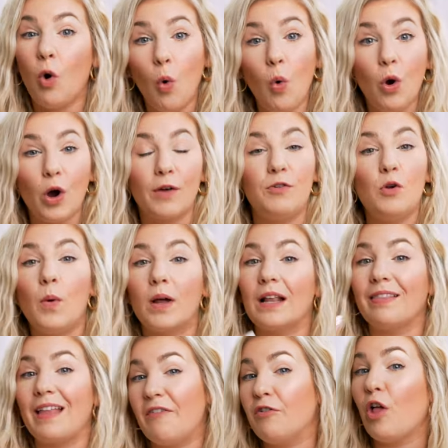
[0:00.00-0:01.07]
or if you wanna
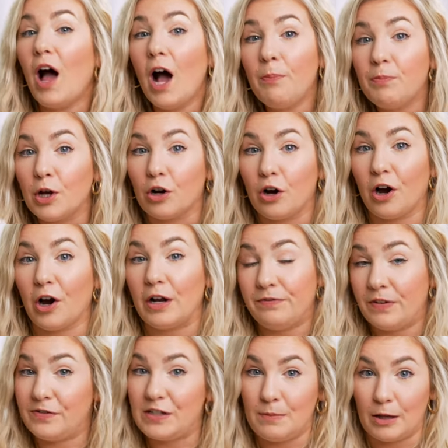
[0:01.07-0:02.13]
level up your current
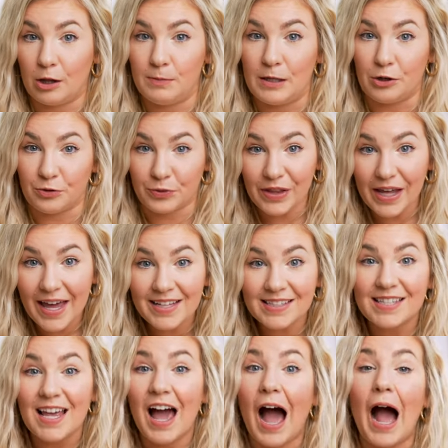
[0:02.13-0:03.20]
50 millimeter
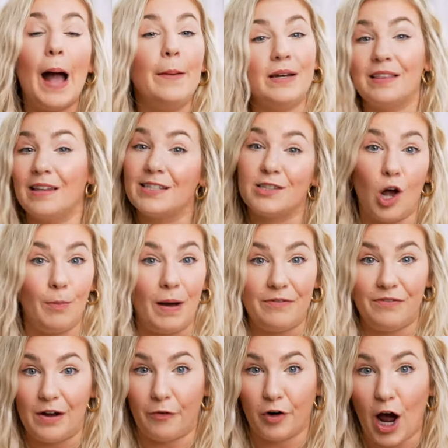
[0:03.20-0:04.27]
lens, I'm gonna list all my
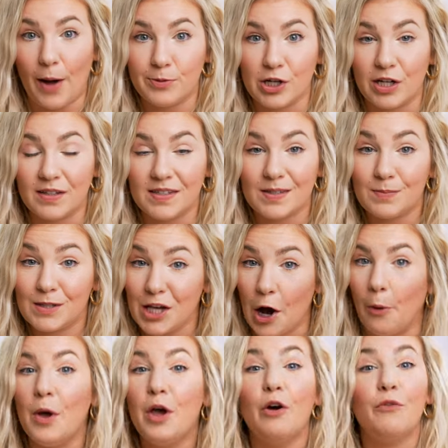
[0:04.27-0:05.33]
favorite options.
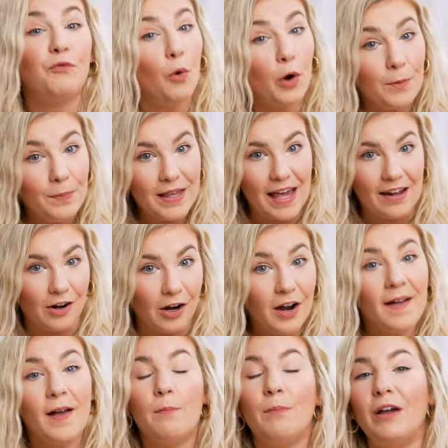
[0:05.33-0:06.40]
So for a beginner,
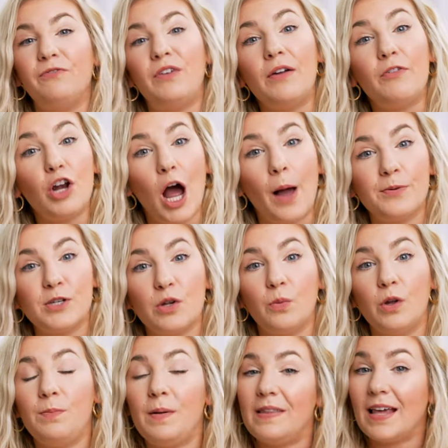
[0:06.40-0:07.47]
my favorite option
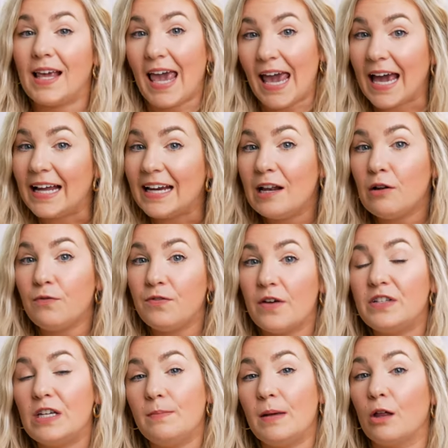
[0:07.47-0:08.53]
would be the Canon
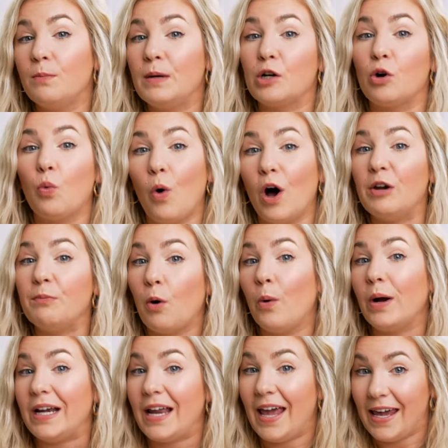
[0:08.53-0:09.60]
50 millimeter
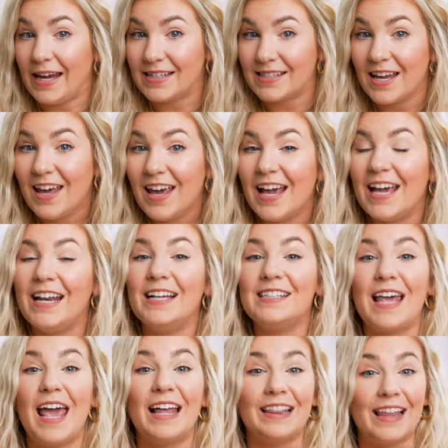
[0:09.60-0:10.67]
1.8. It is
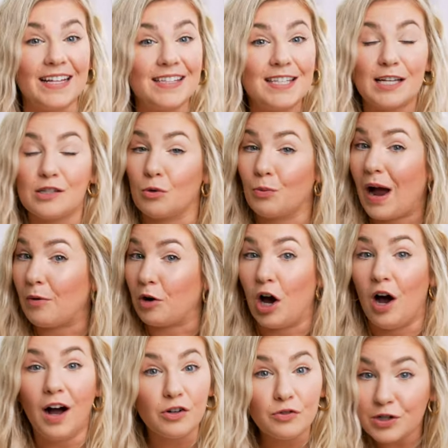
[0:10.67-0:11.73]
a lens that is around
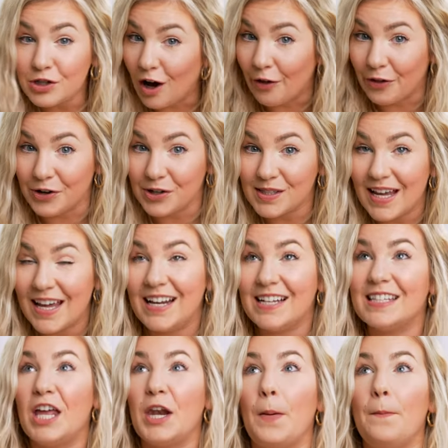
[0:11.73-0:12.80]
$100. It is
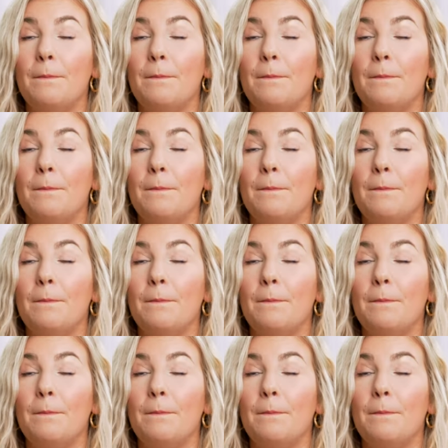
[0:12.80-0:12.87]
an